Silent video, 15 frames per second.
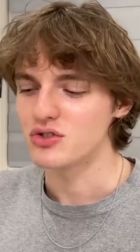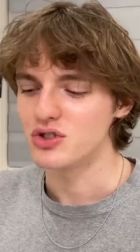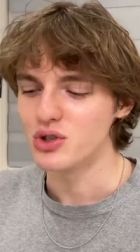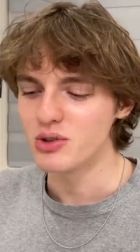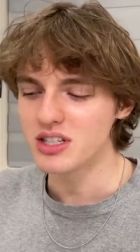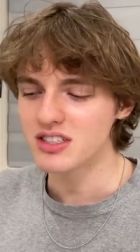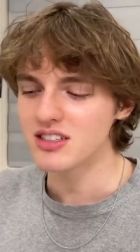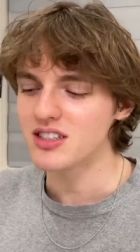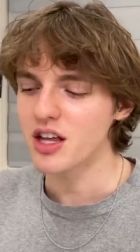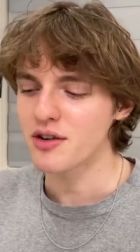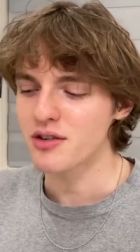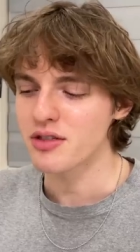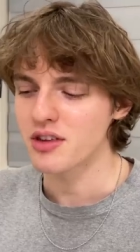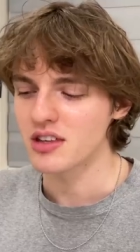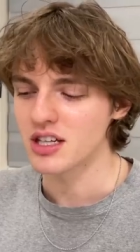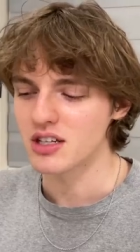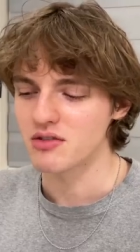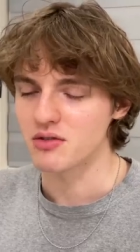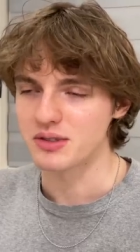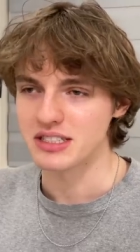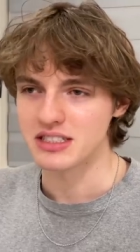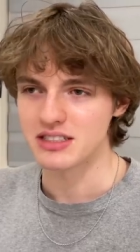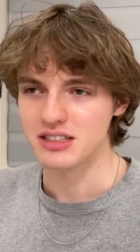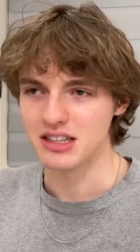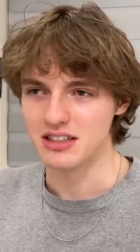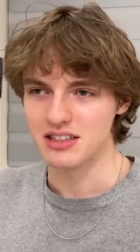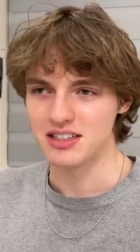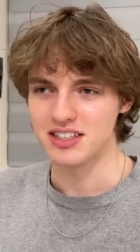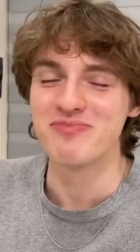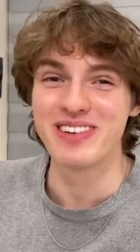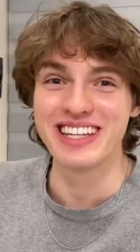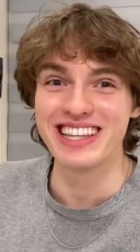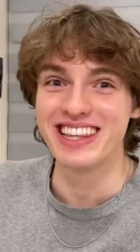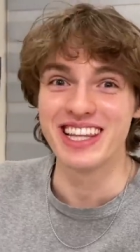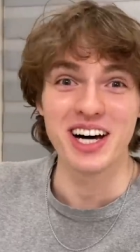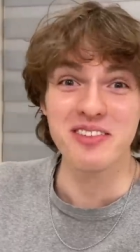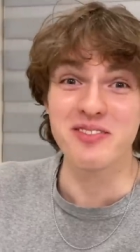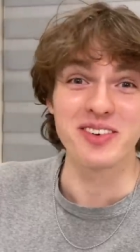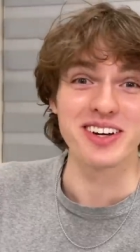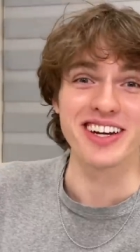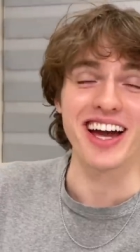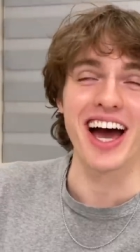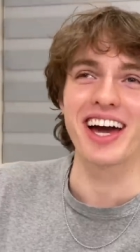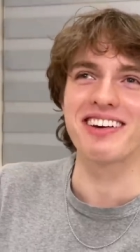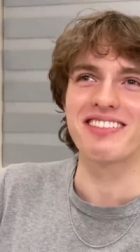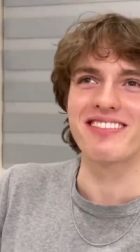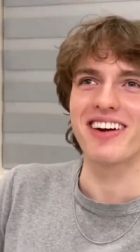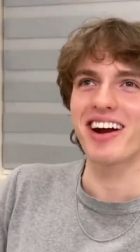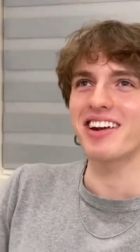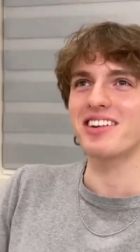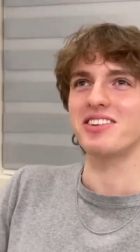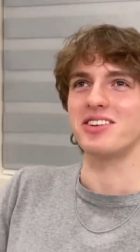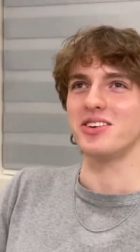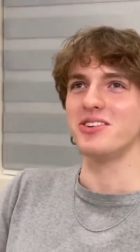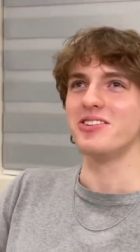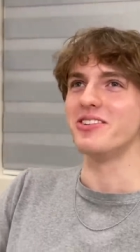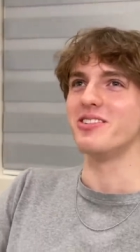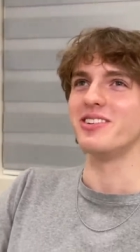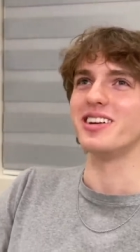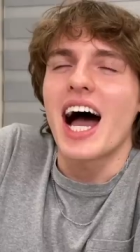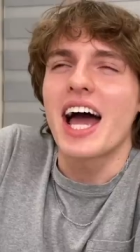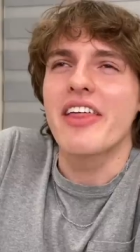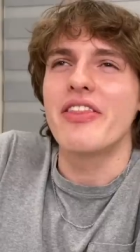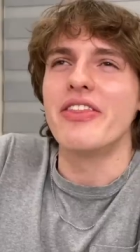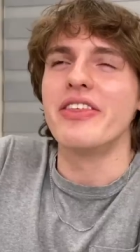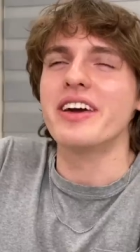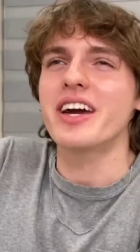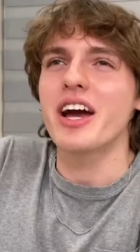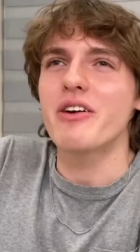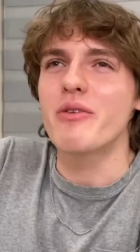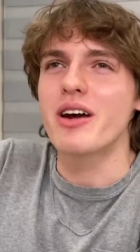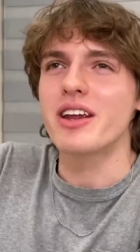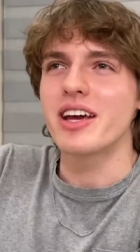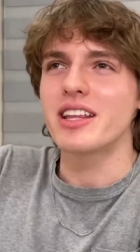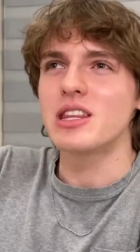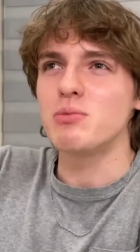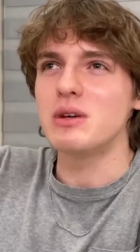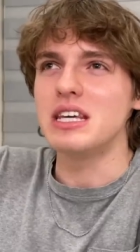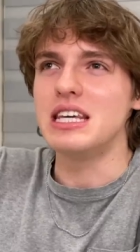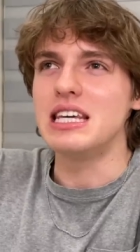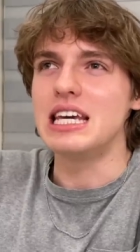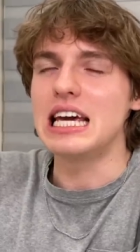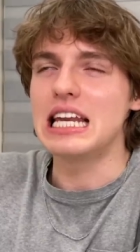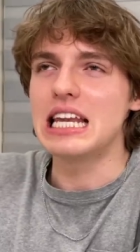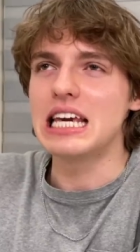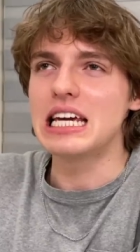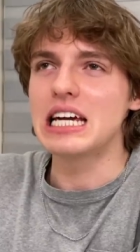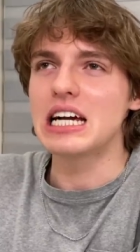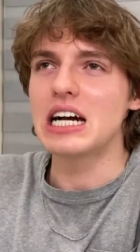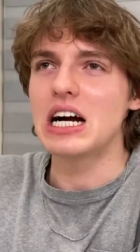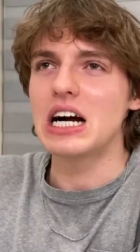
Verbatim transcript: Dune is another thing that I've recently been loving. I read Dune. I think I read it at the beginning